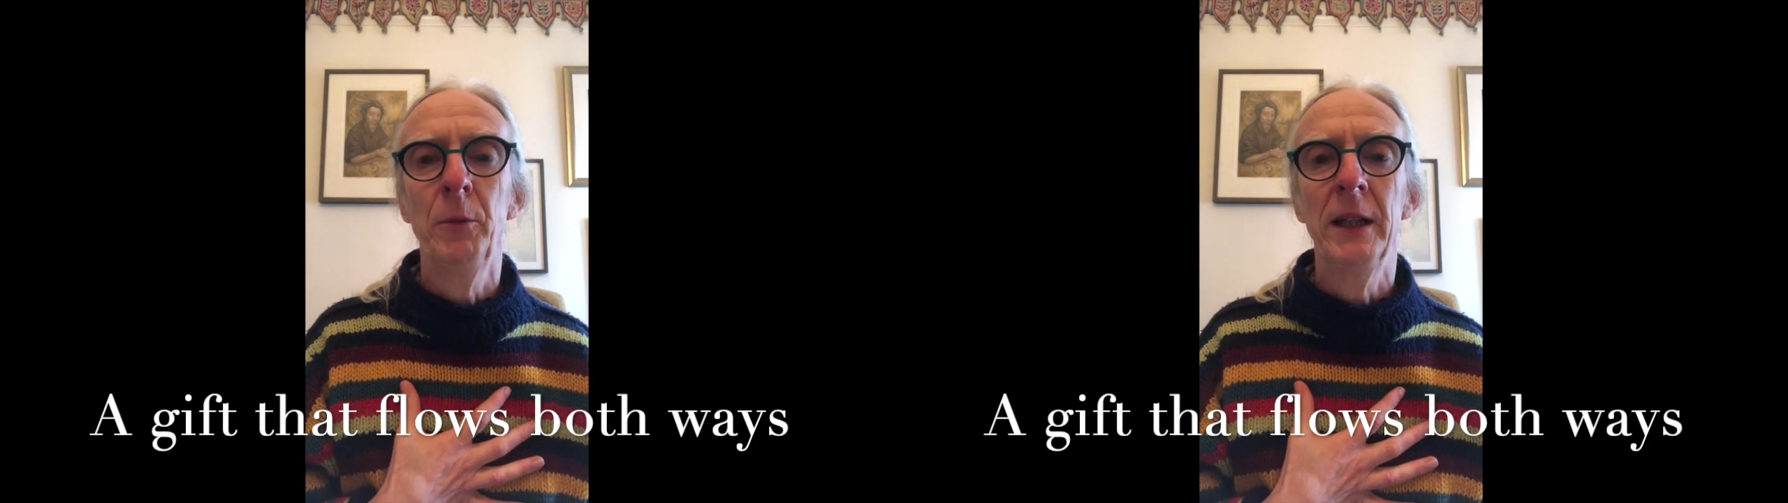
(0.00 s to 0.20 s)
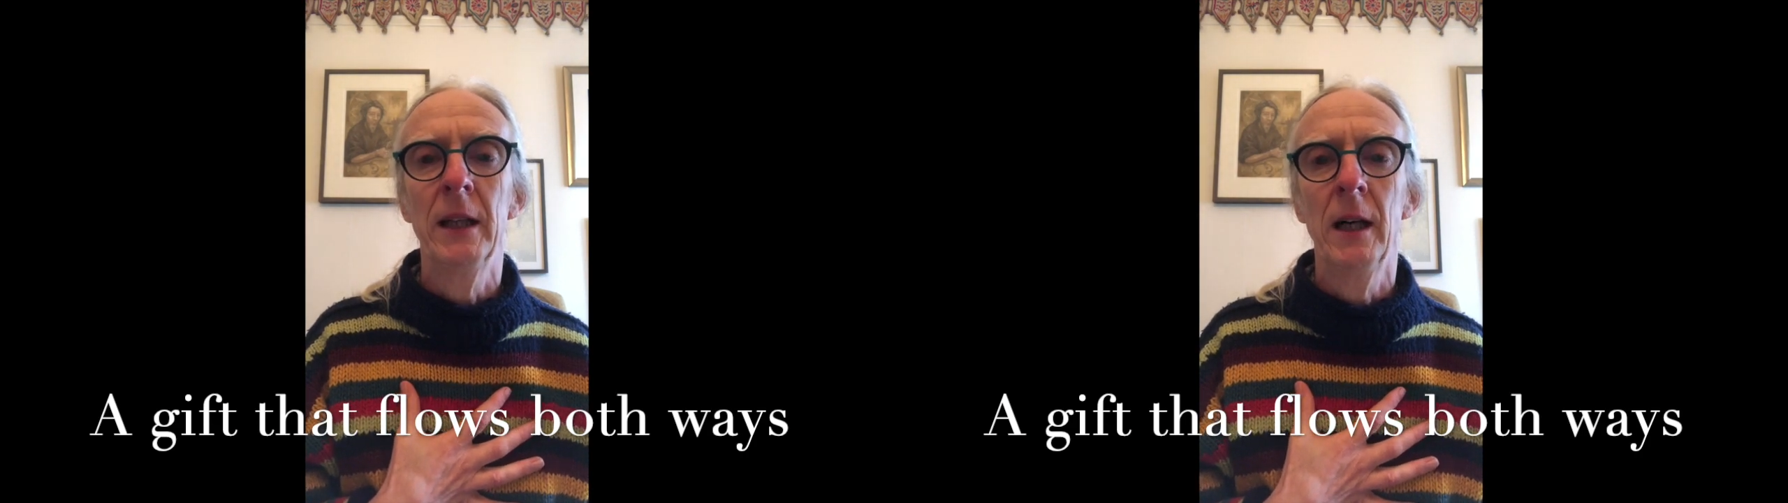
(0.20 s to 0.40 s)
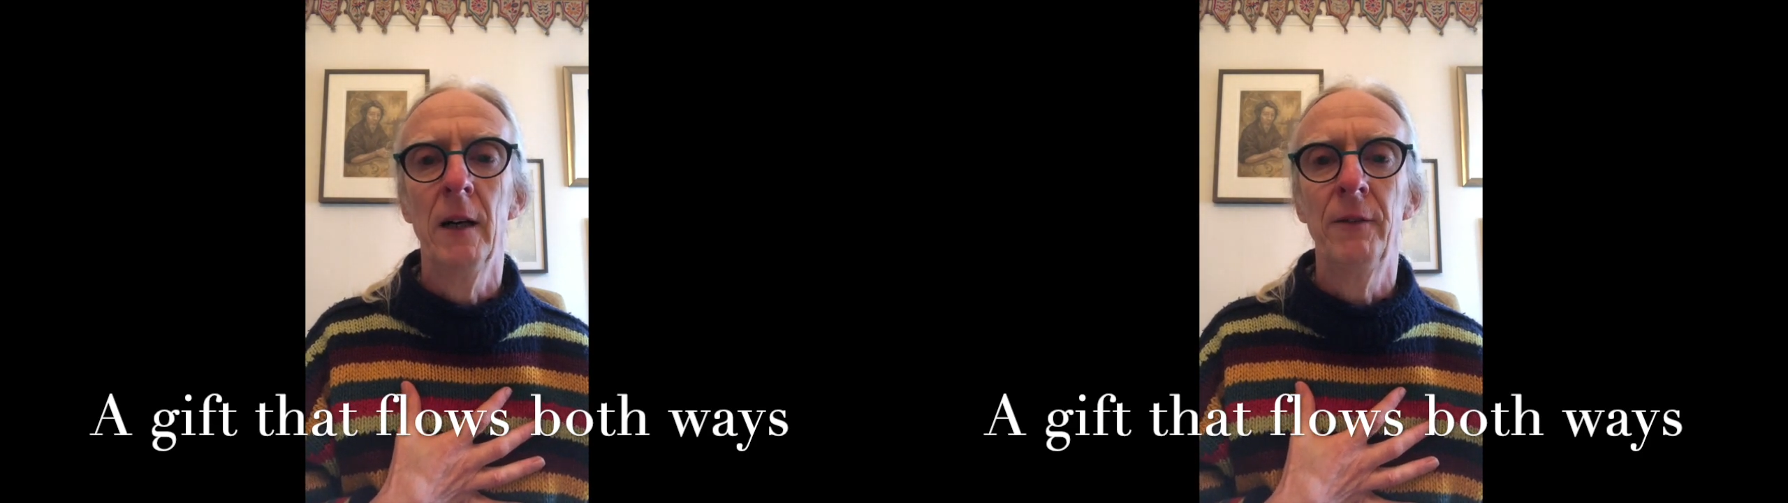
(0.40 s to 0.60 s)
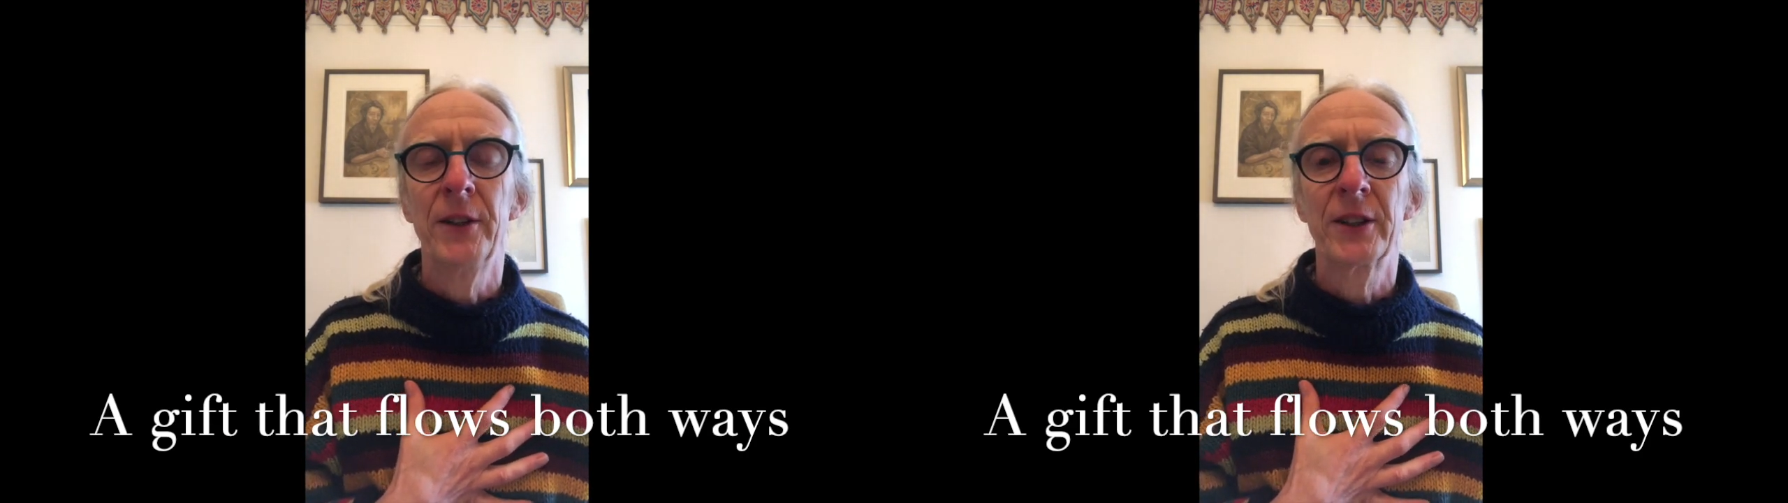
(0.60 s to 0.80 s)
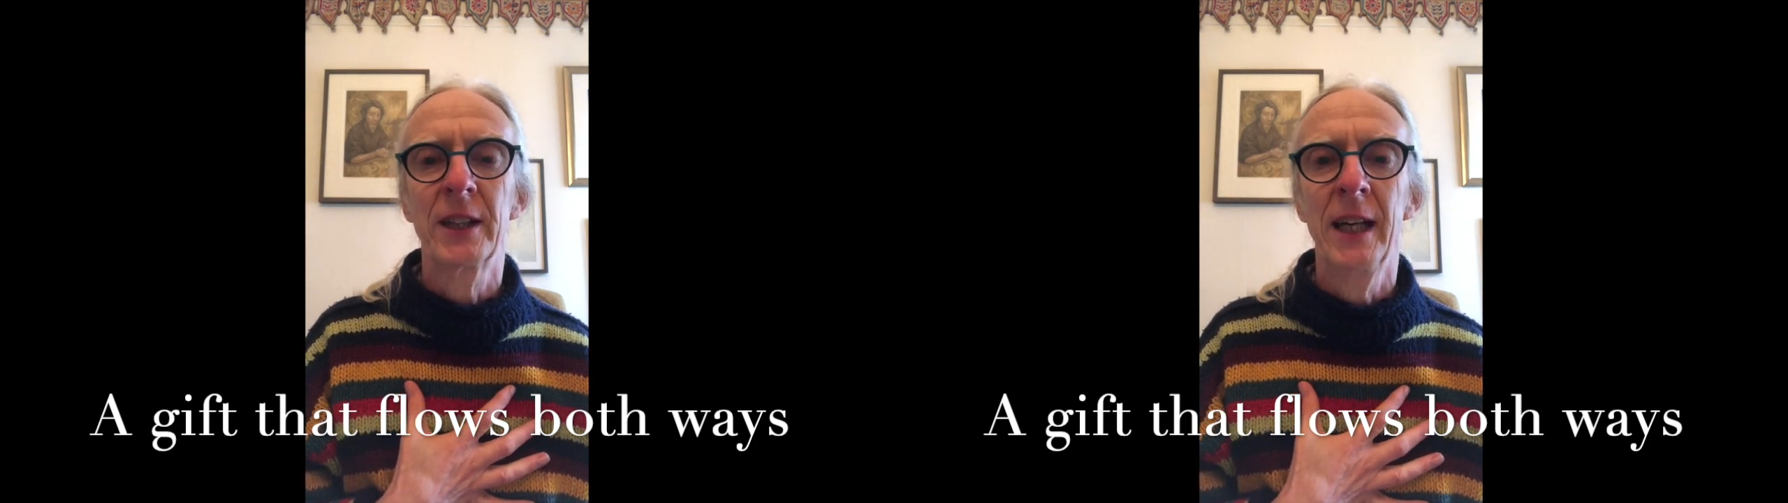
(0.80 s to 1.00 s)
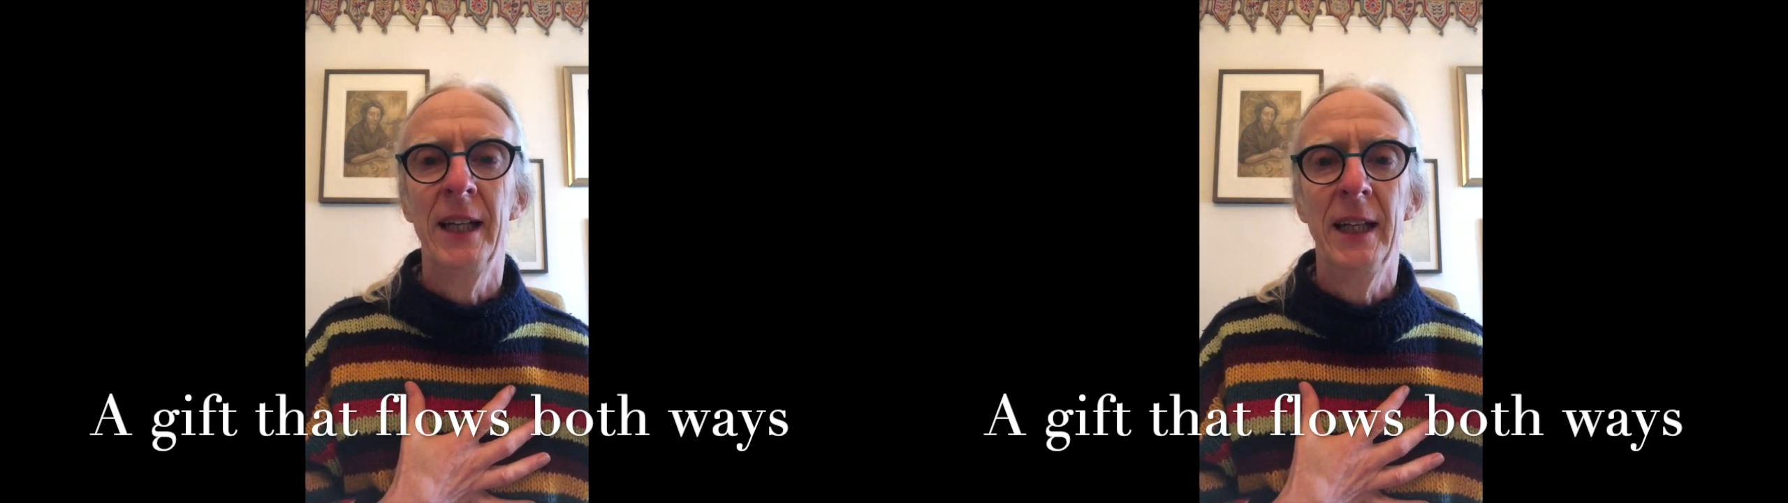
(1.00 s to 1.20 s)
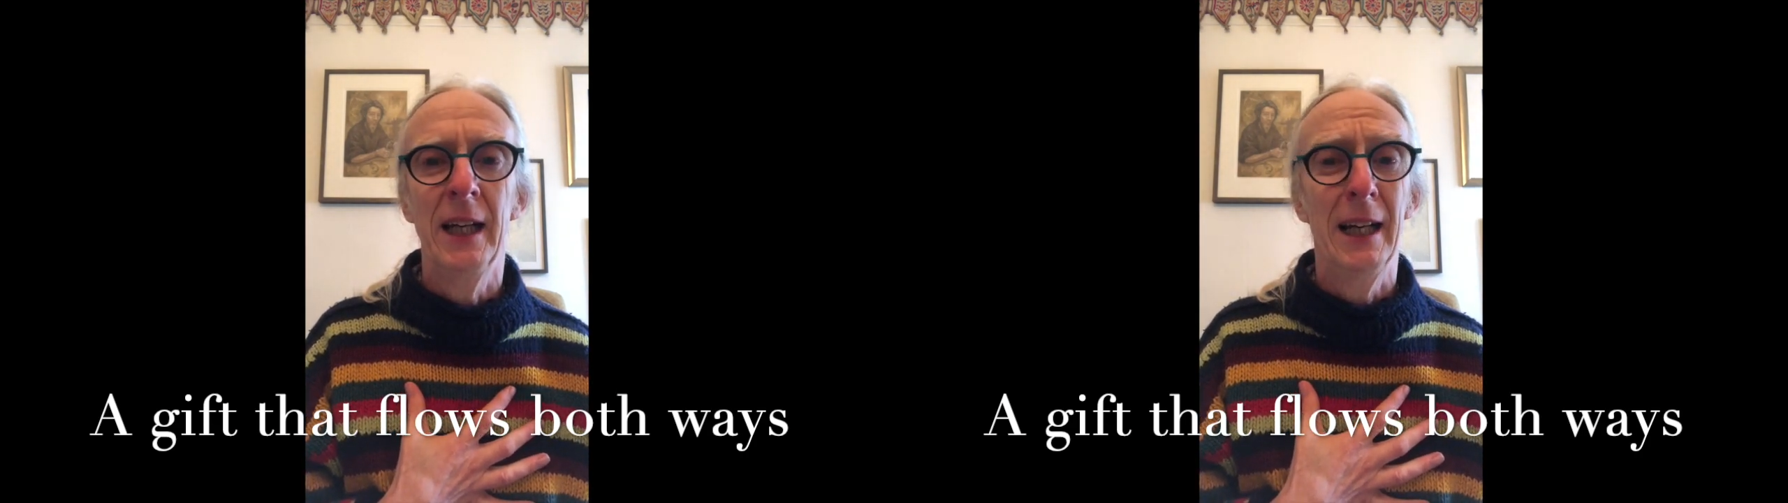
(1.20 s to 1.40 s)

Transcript: we love and say,